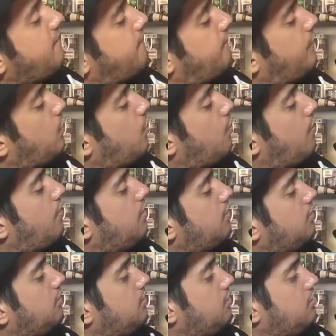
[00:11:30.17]
four,
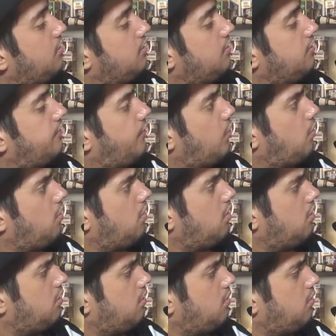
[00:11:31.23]

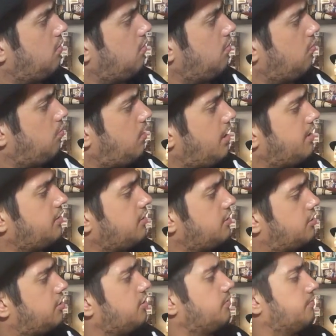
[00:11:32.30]
four, one,
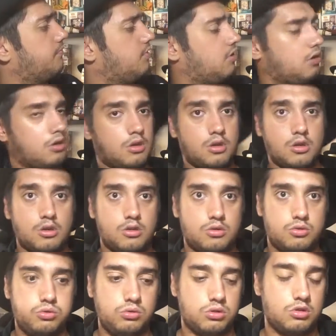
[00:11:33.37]
two.
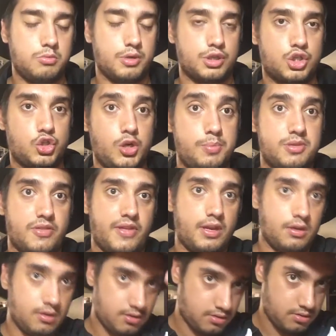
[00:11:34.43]
Whew, almost tripped it
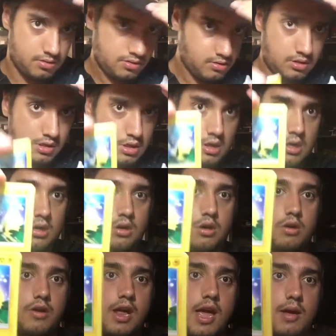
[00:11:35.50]
then.
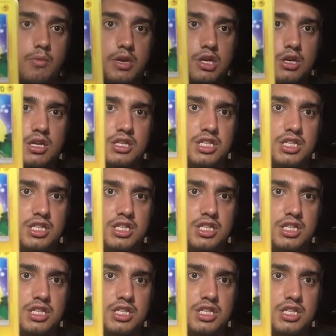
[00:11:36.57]
Alright, we got a